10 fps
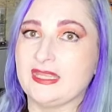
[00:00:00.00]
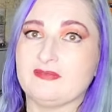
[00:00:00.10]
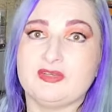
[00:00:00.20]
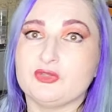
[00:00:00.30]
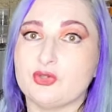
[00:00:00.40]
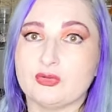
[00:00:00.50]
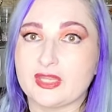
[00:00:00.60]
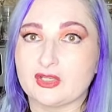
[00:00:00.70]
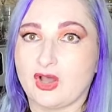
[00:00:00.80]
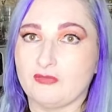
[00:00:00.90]
Even if you
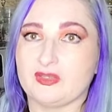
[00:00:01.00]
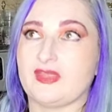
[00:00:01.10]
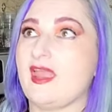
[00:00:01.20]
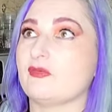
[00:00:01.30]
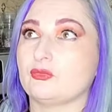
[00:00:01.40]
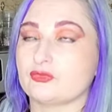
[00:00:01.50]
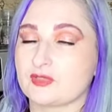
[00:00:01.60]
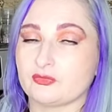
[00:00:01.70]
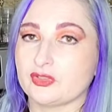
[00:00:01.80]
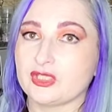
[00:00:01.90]
don't like coffee, they have
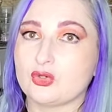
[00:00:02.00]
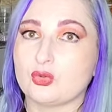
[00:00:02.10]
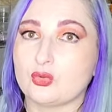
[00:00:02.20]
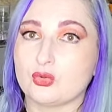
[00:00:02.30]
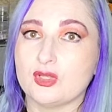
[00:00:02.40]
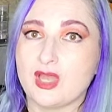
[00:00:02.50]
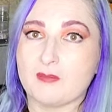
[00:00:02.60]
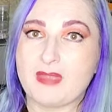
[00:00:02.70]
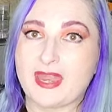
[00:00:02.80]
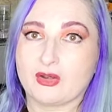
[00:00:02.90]
some really cool
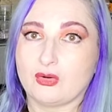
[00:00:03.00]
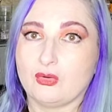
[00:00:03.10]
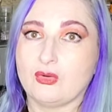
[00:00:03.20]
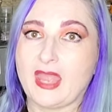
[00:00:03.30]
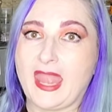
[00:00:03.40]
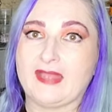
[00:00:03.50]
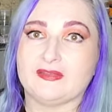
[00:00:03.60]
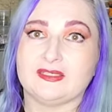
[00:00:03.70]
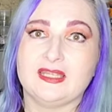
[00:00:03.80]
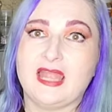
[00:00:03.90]
apparel,
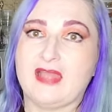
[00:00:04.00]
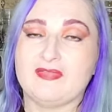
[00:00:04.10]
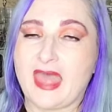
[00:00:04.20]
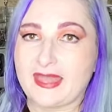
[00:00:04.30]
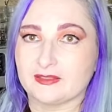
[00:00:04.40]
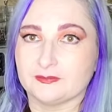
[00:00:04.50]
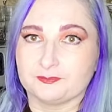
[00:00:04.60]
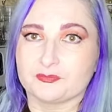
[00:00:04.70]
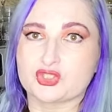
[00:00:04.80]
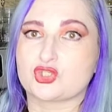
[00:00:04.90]
and that
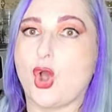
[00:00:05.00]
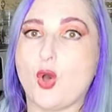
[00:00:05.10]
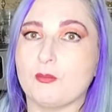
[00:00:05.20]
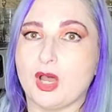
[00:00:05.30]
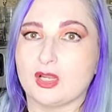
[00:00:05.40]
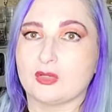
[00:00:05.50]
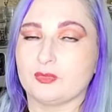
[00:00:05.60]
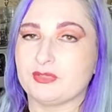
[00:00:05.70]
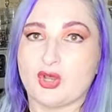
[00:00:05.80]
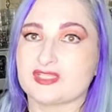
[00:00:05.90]
skull
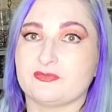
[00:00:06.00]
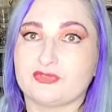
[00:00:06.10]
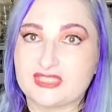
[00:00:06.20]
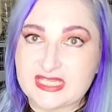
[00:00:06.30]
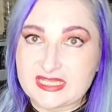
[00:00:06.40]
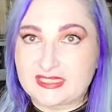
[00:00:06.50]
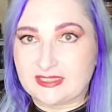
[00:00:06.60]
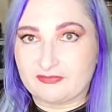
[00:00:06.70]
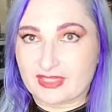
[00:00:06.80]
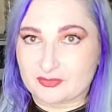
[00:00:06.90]
mug would be awesome for
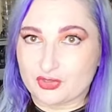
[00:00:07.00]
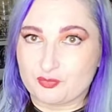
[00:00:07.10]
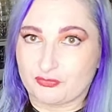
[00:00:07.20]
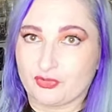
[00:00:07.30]
tea if that's what you